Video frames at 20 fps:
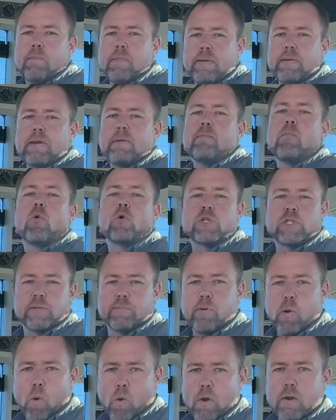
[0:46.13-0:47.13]
Maybe more
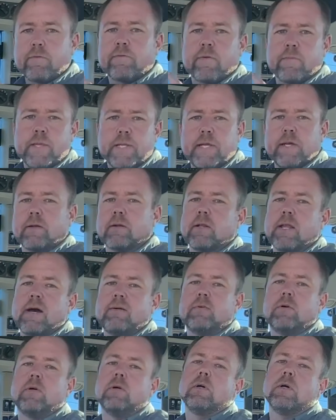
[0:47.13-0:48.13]
support from the dealer
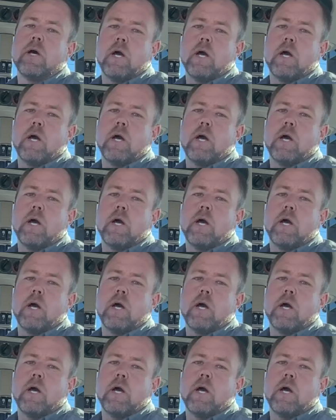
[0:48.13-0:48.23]
level.